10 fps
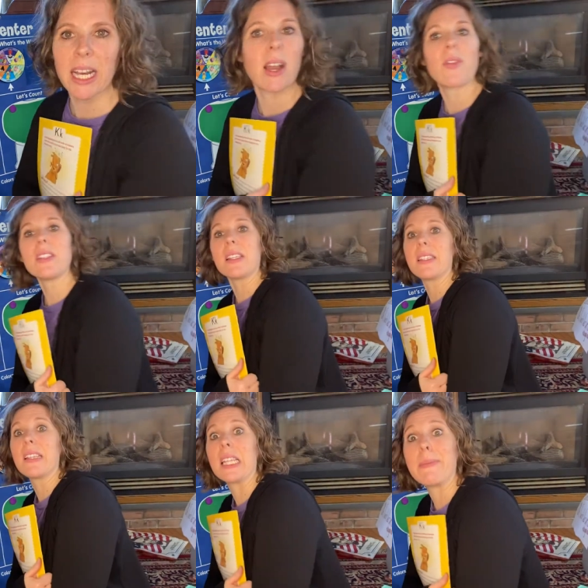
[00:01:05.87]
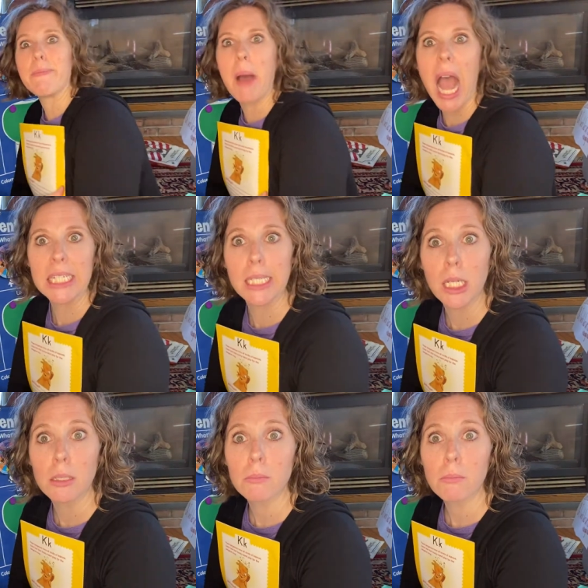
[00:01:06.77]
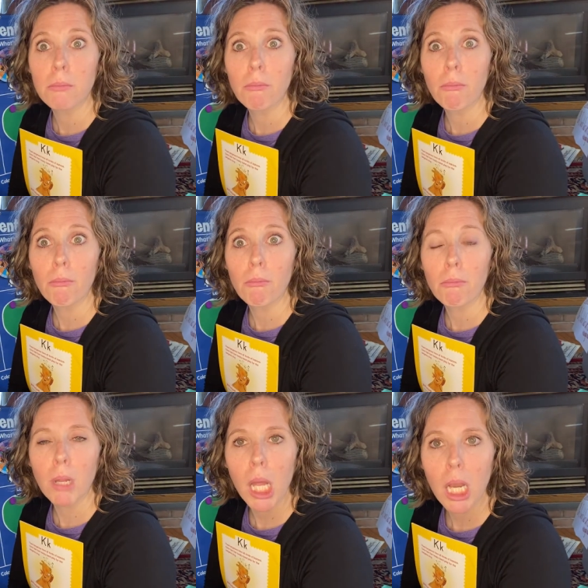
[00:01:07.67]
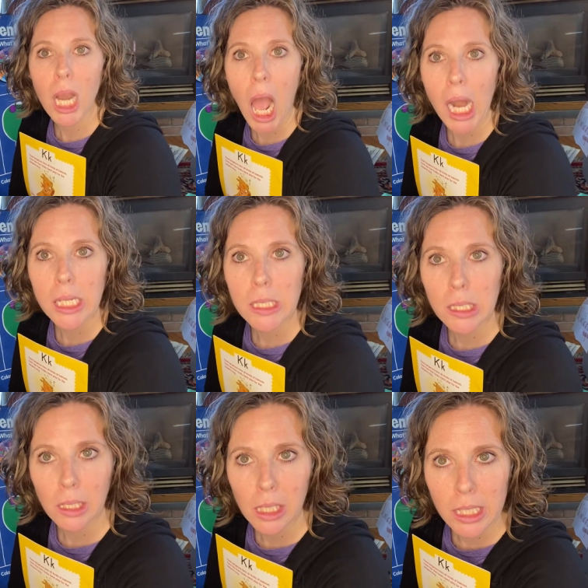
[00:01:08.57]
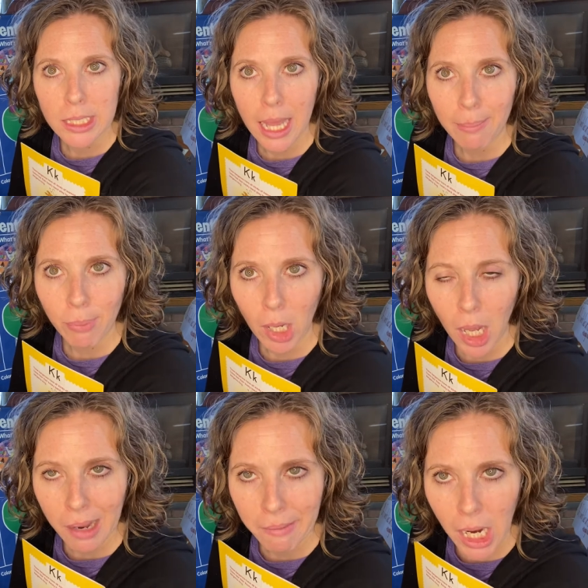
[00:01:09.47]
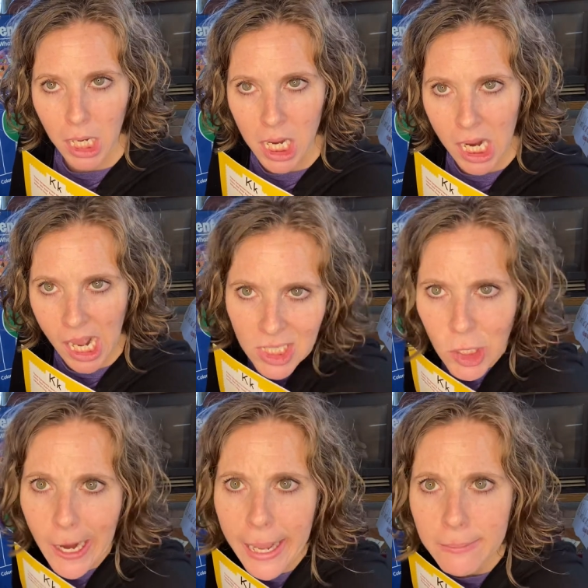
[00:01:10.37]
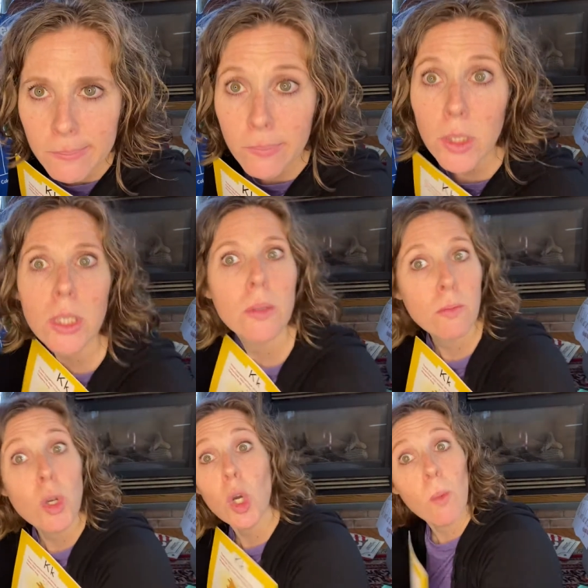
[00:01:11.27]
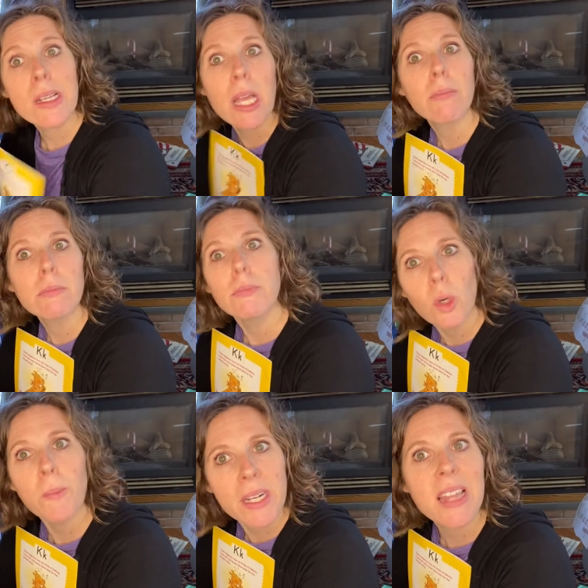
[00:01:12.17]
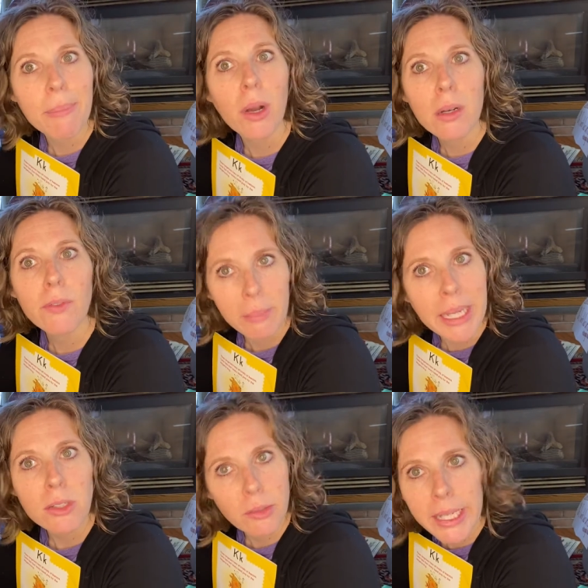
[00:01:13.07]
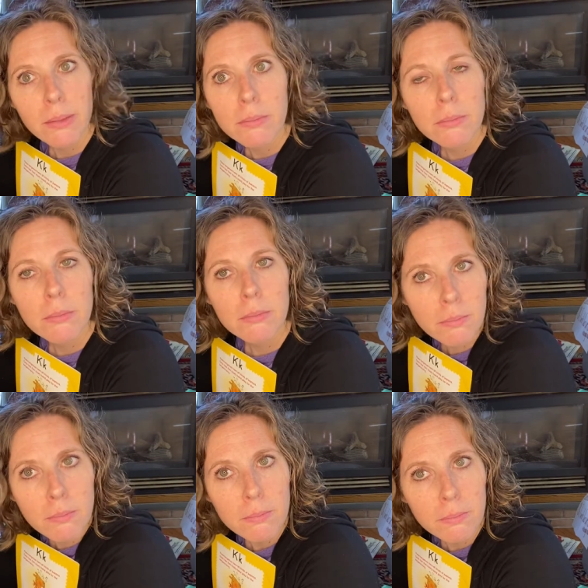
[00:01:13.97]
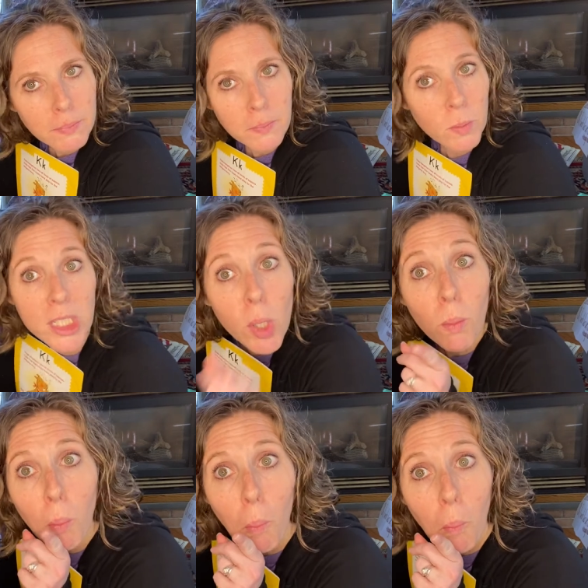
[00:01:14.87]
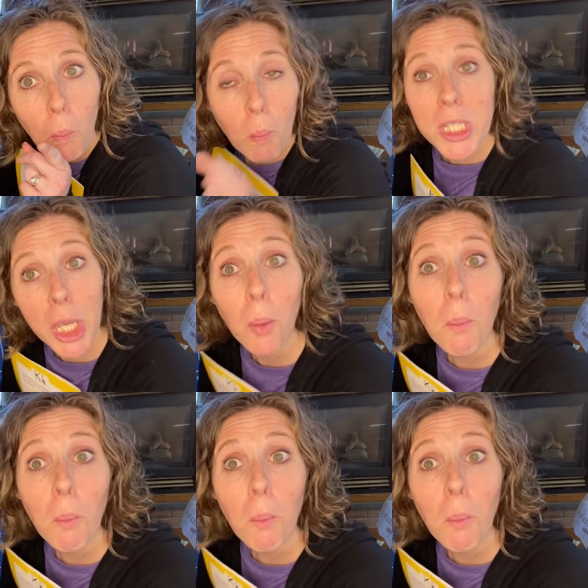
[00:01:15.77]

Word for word: Now, this is silly, but not as silly as that book I read yesterday. Who was it? Who picked that book for me to read? Hmm? Hmm? Was it you? Was it you?